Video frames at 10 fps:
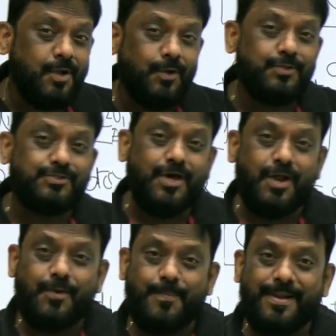Closed
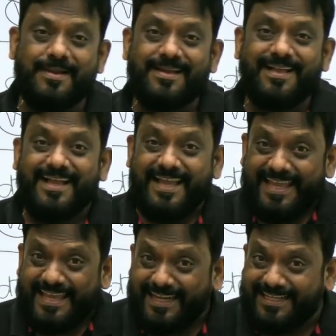or open?
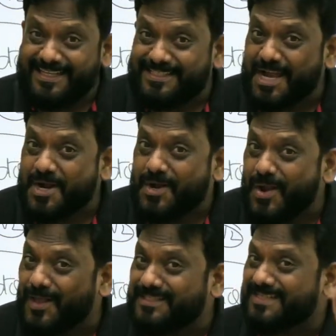It is a
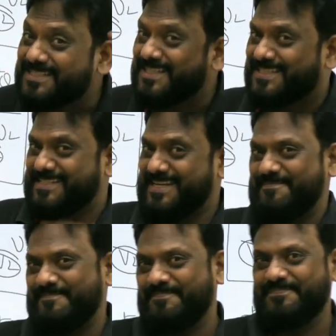closed
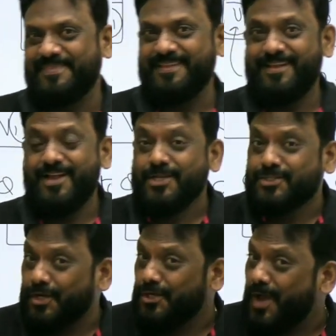system.
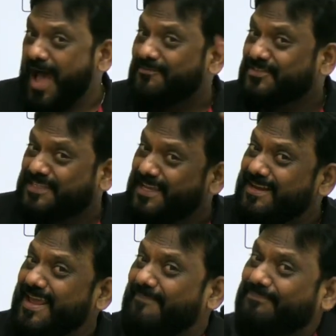So you have
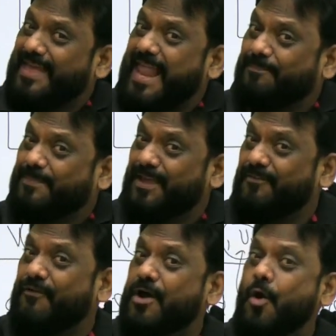seen
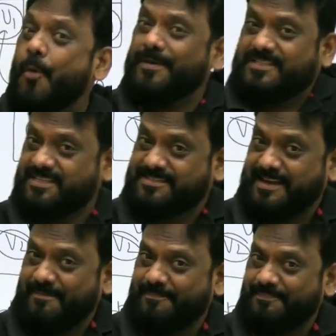enthalpy for open
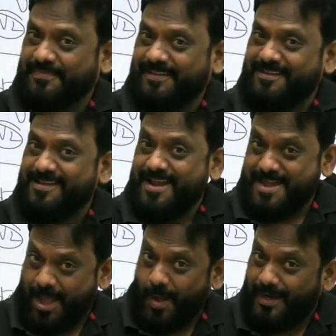system.
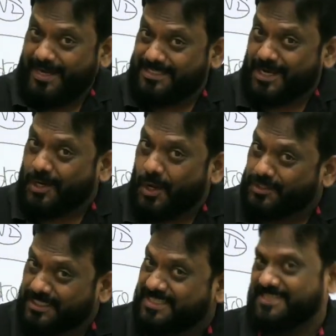Now it is a
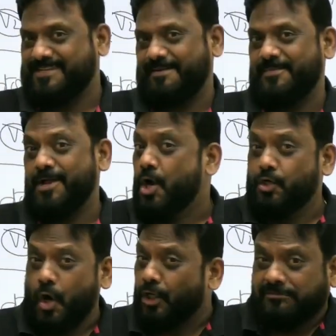closed system.
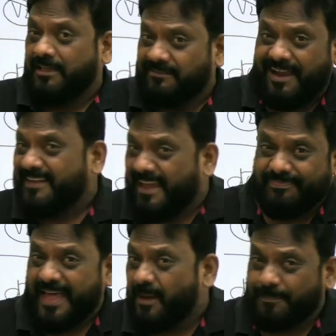Don't think that
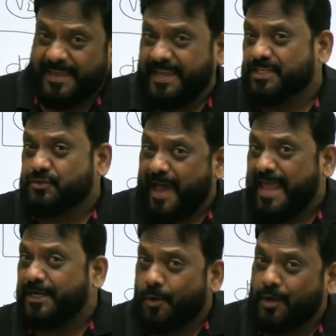enthalpy is
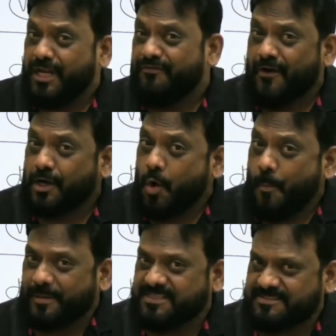valid only for
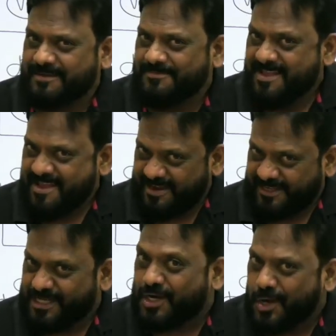open system. It
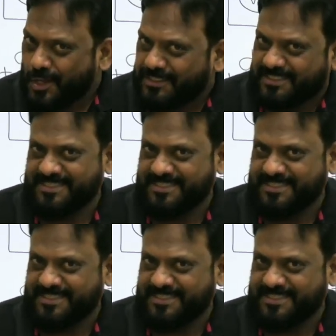is a closed